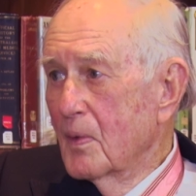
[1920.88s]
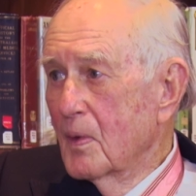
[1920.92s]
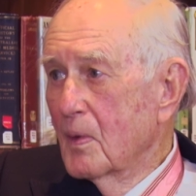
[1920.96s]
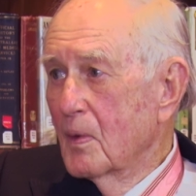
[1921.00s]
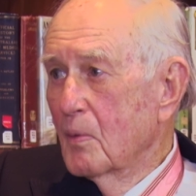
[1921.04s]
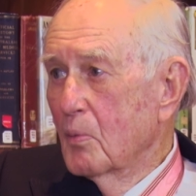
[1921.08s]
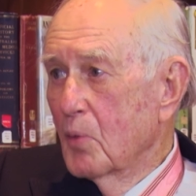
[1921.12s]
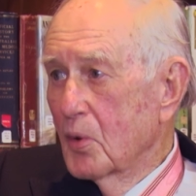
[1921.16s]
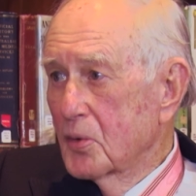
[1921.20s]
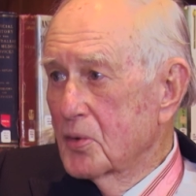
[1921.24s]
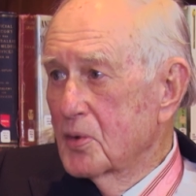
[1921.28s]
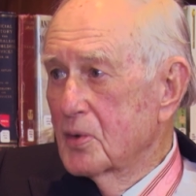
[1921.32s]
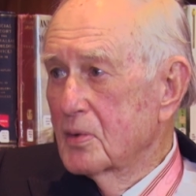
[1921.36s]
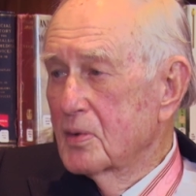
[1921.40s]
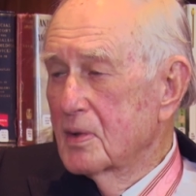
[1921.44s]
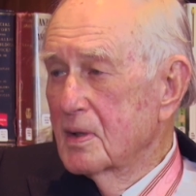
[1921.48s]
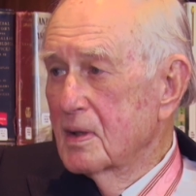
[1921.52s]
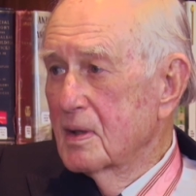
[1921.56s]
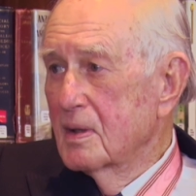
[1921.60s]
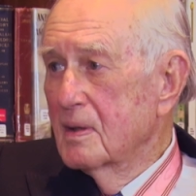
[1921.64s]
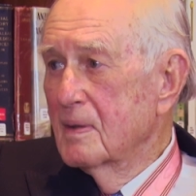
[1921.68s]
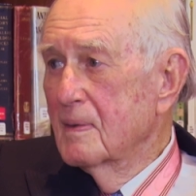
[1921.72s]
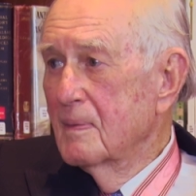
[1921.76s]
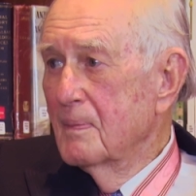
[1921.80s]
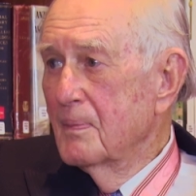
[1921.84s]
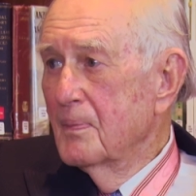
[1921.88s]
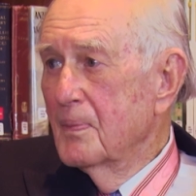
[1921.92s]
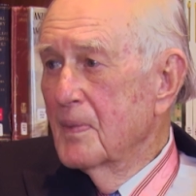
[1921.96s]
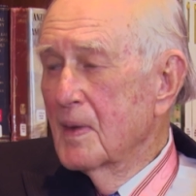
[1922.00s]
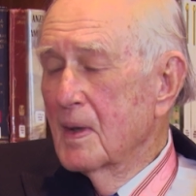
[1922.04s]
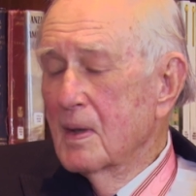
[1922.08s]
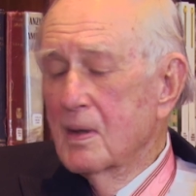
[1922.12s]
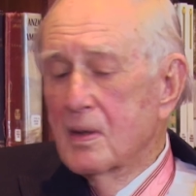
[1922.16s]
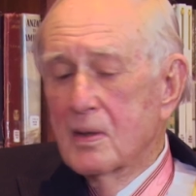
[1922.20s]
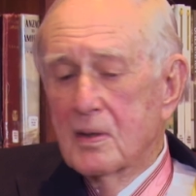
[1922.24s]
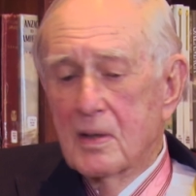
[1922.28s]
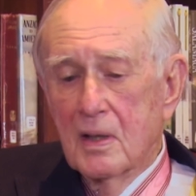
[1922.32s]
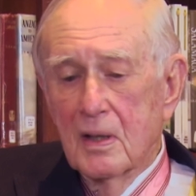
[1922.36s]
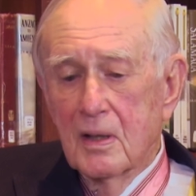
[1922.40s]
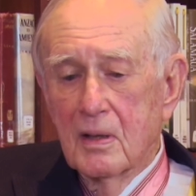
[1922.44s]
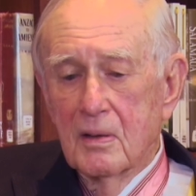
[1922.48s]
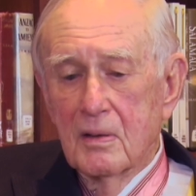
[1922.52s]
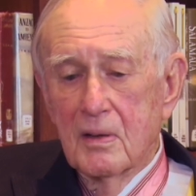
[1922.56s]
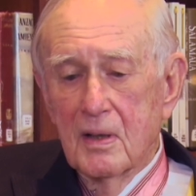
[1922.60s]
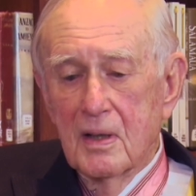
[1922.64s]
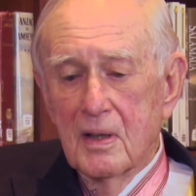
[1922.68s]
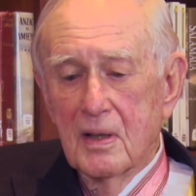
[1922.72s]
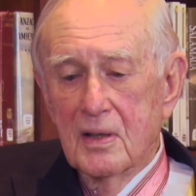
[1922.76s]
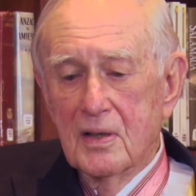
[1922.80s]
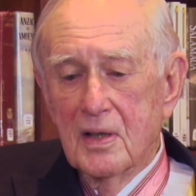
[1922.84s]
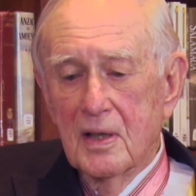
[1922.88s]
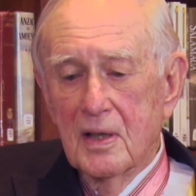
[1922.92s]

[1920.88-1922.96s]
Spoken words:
what you did. So it's